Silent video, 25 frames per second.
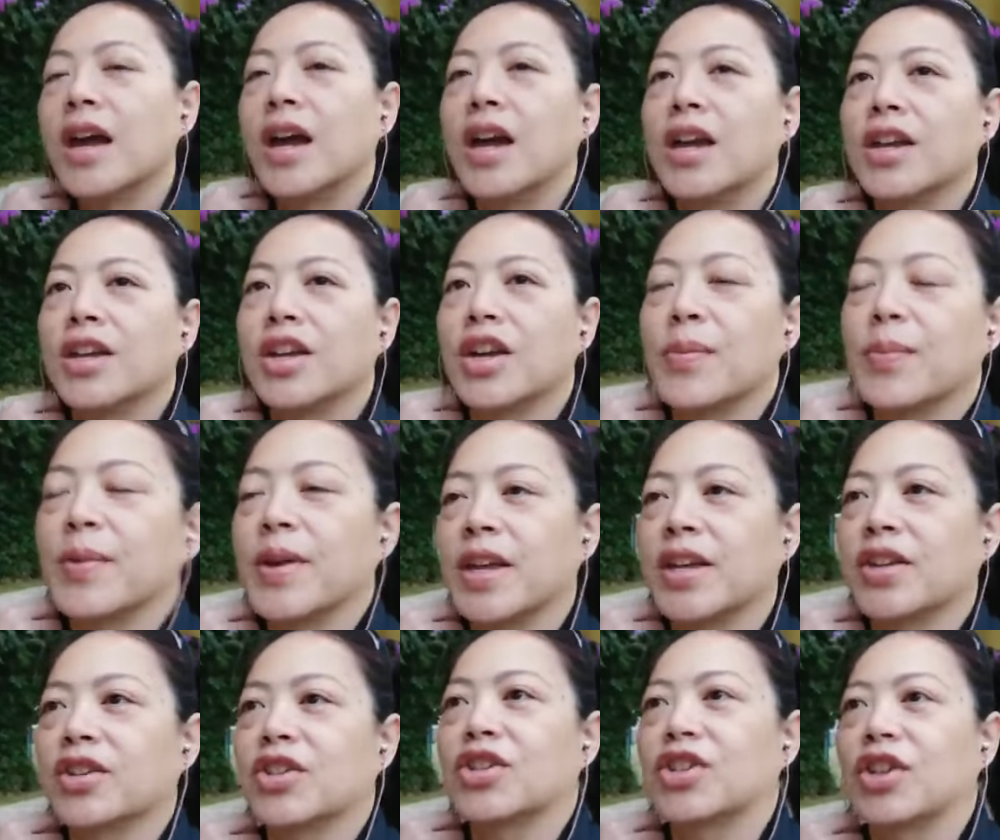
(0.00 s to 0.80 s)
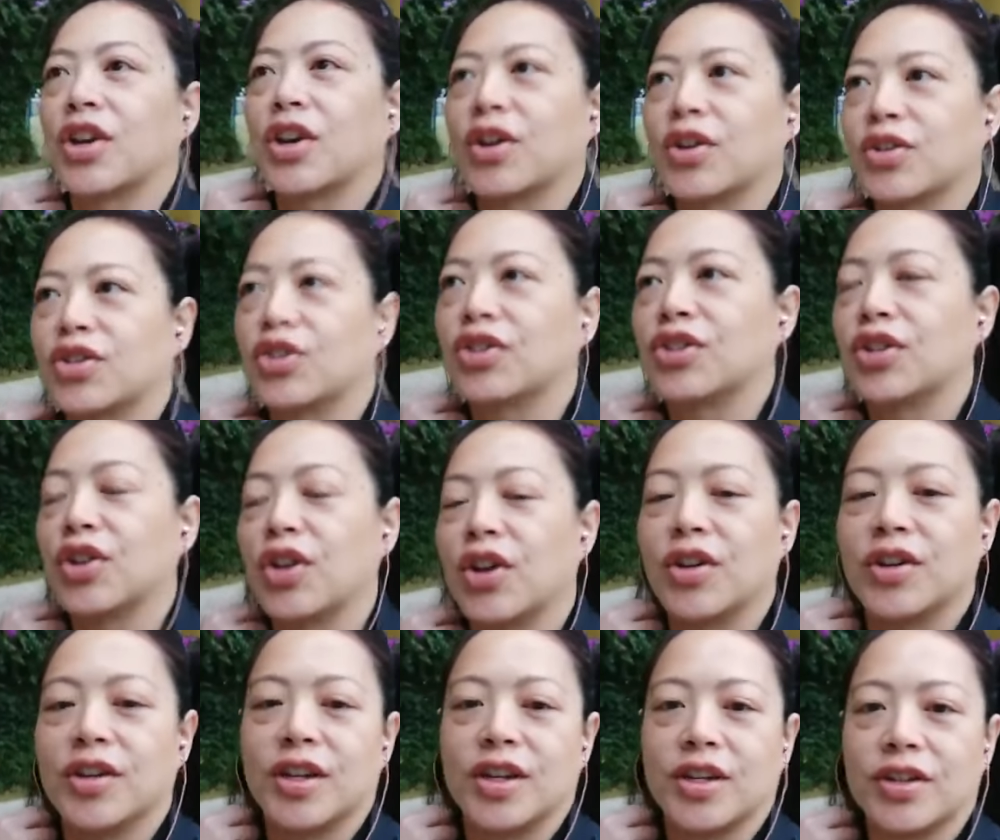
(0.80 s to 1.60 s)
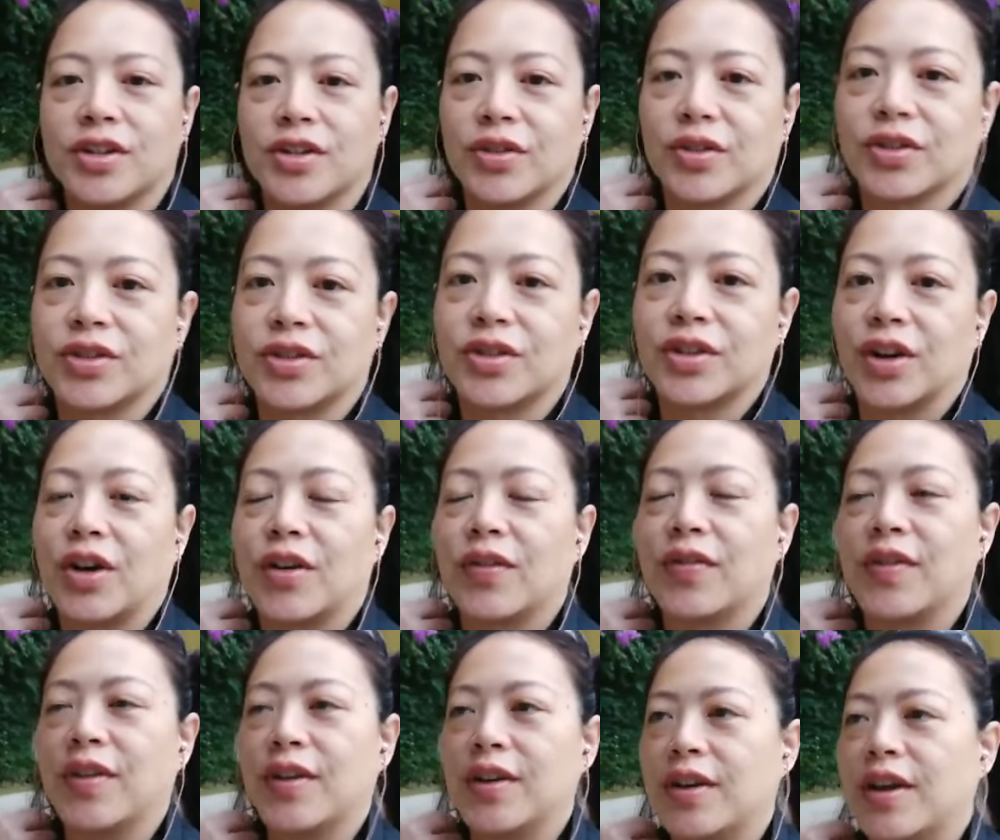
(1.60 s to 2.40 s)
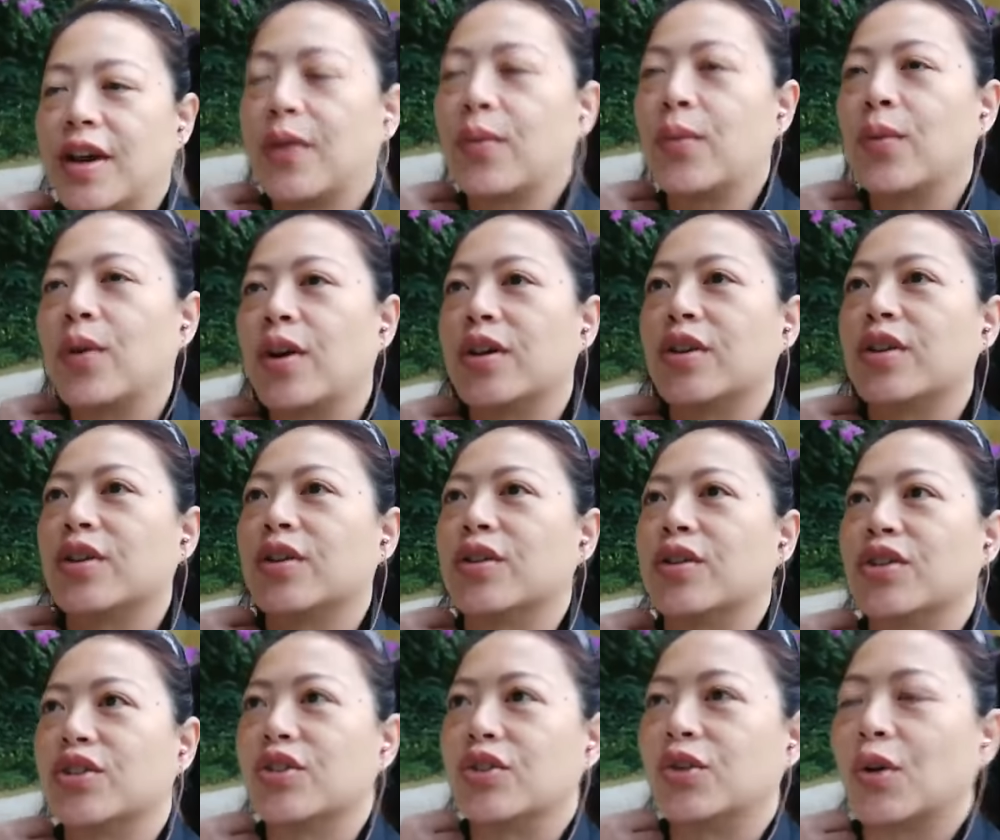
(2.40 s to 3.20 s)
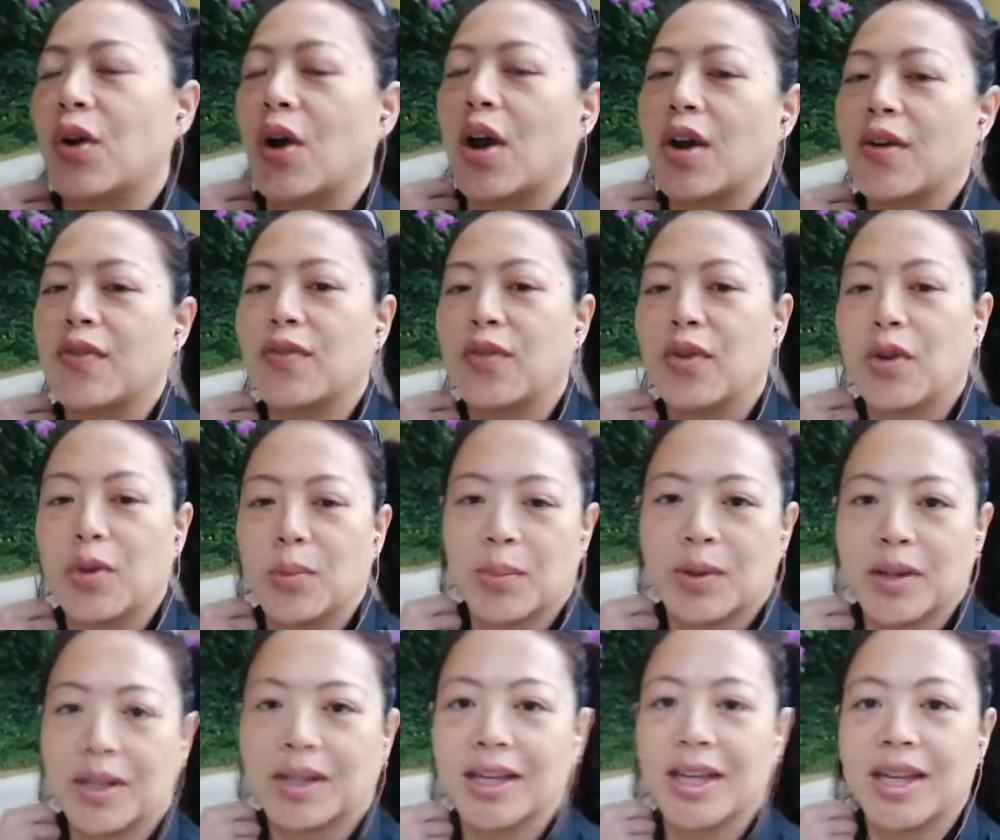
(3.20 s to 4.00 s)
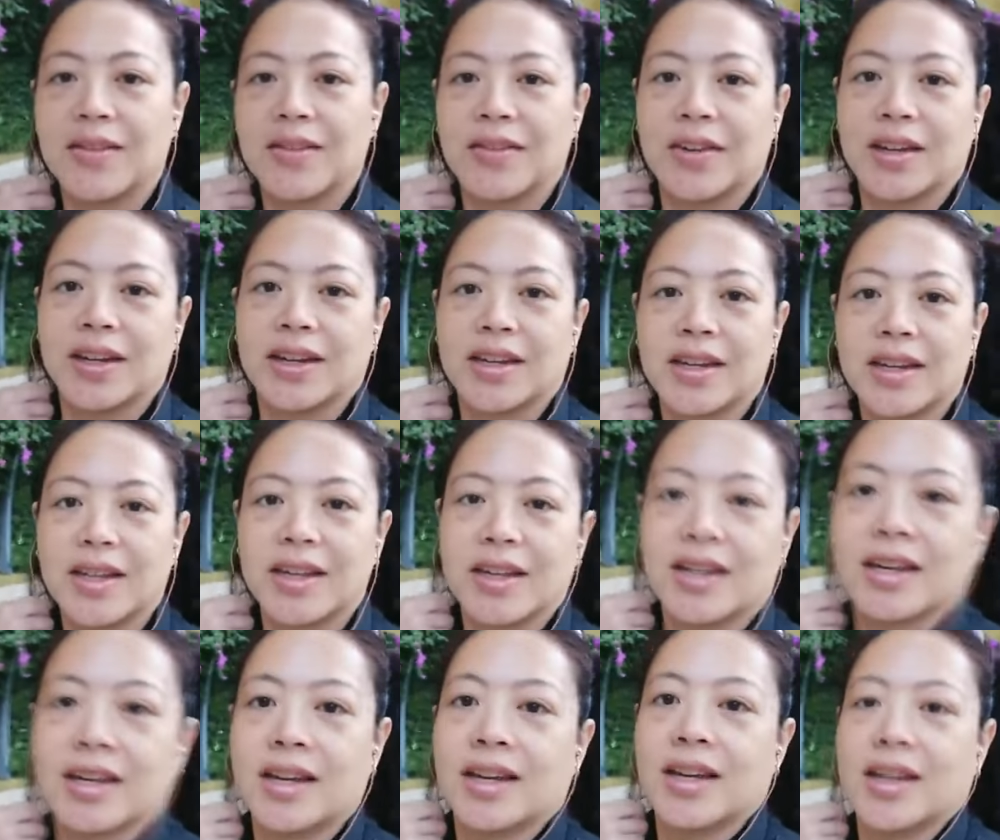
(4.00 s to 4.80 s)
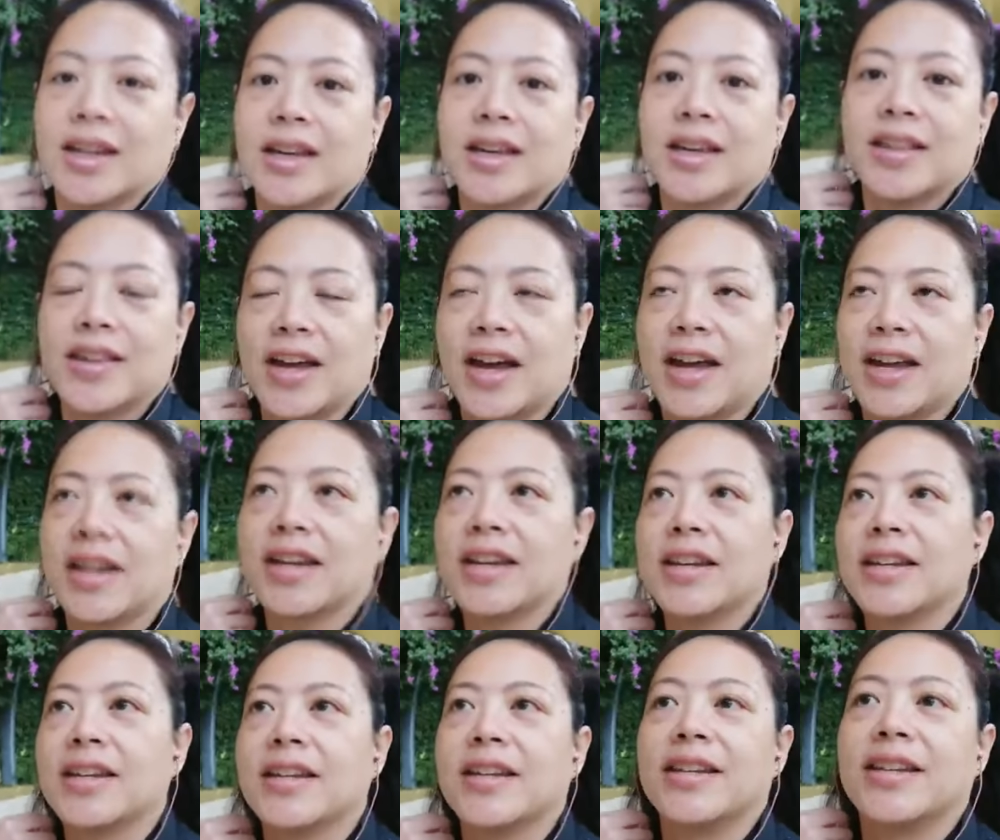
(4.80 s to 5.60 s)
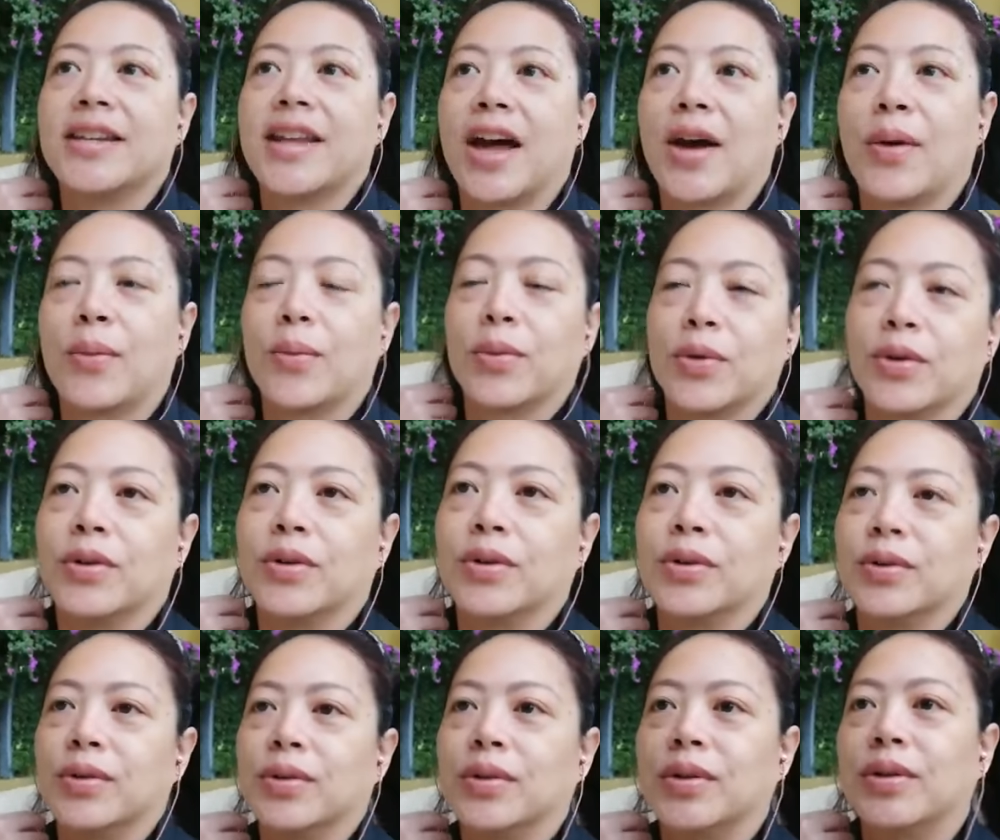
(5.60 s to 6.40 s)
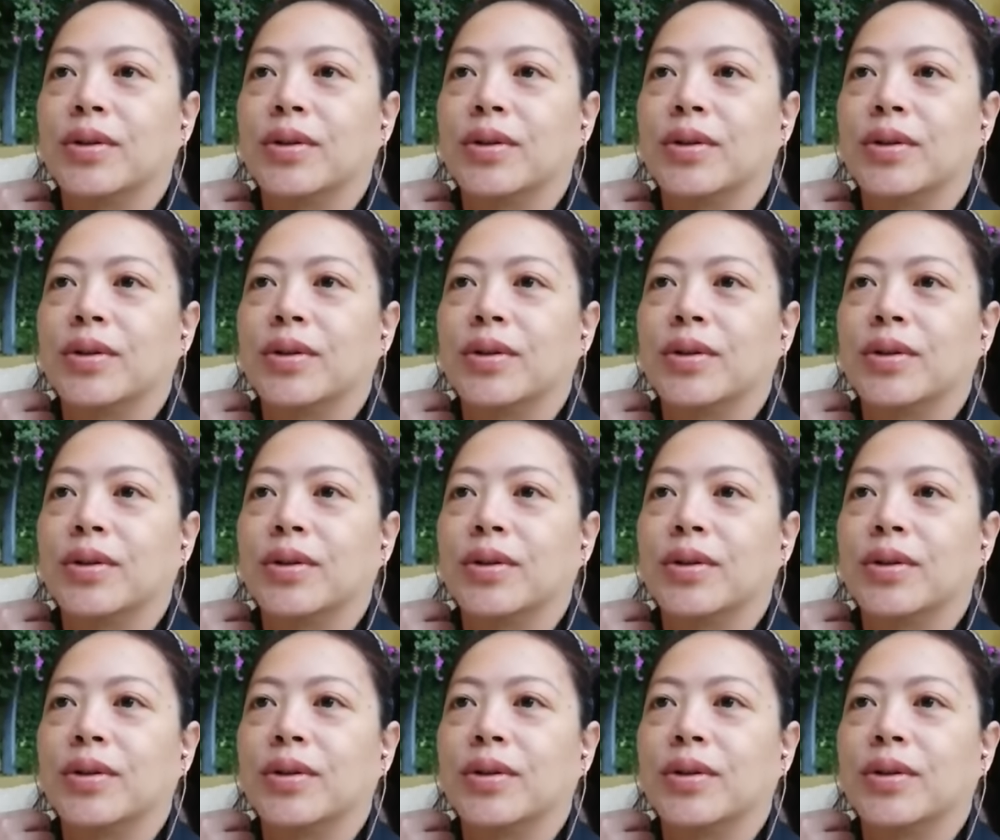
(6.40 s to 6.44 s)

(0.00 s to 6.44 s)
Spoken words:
you know, being so certain in yourself and what you strive for and believe in, that will,